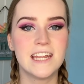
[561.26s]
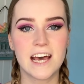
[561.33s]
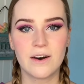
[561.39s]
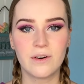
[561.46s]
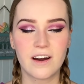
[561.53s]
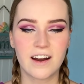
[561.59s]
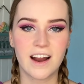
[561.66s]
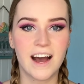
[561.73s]

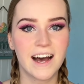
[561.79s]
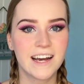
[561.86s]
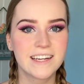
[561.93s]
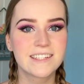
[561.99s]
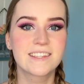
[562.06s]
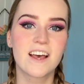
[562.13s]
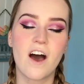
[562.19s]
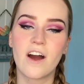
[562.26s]
now our
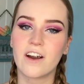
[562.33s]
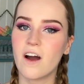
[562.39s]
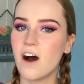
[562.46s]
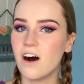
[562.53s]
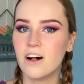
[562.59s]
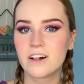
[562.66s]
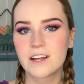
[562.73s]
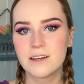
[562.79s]
eyes are
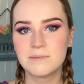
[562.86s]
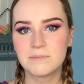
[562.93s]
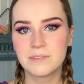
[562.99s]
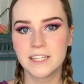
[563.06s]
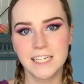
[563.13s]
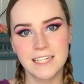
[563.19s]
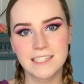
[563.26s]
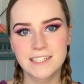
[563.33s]
all
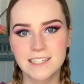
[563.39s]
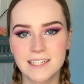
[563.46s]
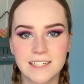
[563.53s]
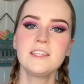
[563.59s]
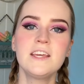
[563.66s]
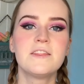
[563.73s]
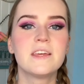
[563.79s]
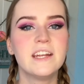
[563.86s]
complete.
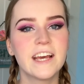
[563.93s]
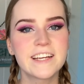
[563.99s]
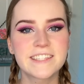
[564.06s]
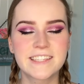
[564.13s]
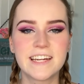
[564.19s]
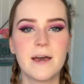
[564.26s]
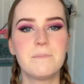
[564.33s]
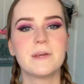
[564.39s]
The next
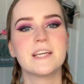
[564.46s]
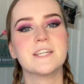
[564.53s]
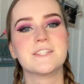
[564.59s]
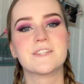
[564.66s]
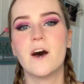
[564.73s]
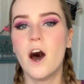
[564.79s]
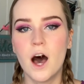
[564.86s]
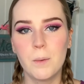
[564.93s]
step
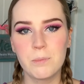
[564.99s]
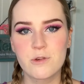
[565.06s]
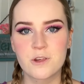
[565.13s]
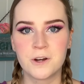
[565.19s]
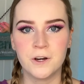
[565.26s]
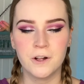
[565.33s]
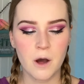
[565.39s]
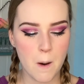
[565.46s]
is
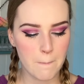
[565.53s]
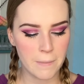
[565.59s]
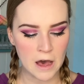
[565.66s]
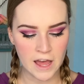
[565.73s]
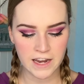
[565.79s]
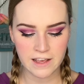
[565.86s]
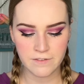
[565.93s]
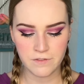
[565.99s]
optional,
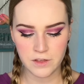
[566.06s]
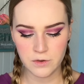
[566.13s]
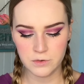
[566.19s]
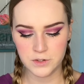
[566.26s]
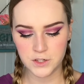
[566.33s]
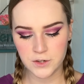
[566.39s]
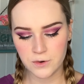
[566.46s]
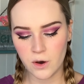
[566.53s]
but if you
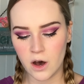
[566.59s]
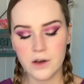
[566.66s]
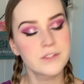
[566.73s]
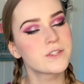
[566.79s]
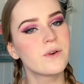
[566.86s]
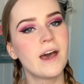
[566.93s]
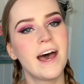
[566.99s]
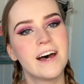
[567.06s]
do
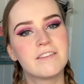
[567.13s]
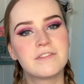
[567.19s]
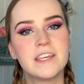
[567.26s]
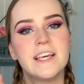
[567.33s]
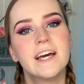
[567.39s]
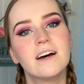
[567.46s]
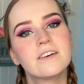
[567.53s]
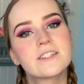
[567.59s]
also have
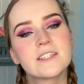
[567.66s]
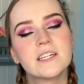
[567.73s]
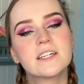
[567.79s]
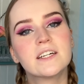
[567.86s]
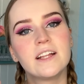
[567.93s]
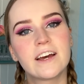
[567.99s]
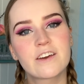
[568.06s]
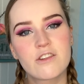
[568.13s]
the Elsa
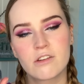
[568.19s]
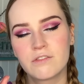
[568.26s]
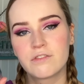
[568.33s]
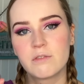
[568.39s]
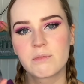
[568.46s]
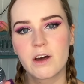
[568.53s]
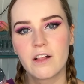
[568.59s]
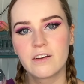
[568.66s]
collection
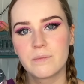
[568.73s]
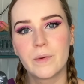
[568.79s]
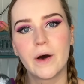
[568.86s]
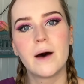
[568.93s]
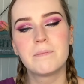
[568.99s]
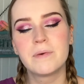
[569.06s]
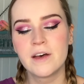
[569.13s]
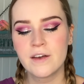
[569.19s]
from
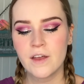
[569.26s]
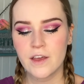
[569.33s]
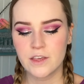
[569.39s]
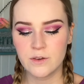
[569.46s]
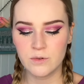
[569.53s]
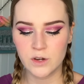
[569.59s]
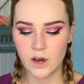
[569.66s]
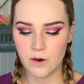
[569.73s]
Colourpop,
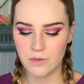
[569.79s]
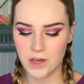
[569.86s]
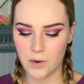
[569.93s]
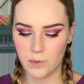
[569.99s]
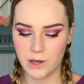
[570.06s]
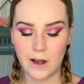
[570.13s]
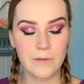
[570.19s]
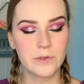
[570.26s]
you know that
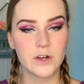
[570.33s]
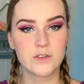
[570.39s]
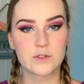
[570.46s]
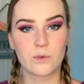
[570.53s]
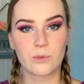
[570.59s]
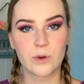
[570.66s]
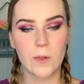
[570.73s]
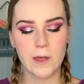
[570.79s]
we got those
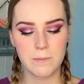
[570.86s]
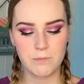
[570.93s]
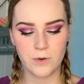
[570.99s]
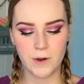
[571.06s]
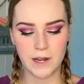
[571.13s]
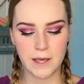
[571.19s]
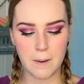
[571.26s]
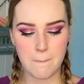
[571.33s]
really
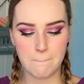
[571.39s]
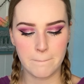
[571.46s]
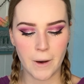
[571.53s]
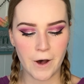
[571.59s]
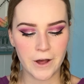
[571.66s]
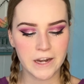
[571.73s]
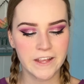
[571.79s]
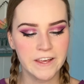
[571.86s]
pretty
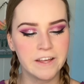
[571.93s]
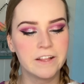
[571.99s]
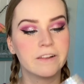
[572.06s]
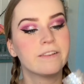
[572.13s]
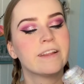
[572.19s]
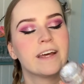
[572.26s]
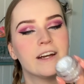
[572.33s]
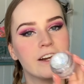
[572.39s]
body
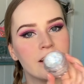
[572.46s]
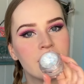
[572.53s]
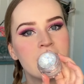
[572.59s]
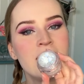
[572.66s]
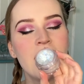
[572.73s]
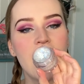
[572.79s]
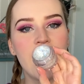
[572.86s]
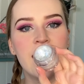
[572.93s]
glitter,
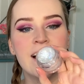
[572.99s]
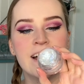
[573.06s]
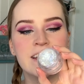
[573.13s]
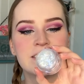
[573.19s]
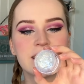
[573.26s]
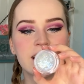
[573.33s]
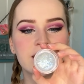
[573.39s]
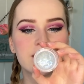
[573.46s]

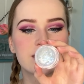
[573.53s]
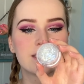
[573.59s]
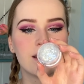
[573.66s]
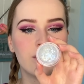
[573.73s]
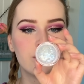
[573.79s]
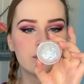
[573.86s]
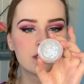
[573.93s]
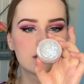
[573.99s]
and it's
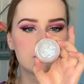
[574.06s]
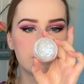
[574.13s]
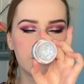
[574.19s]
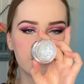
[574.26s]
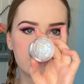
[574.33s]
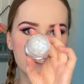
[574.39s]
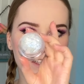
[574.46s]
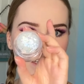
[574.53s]
so
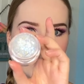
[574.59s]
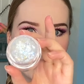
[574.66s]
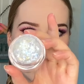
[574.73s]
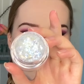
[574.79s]
sparkly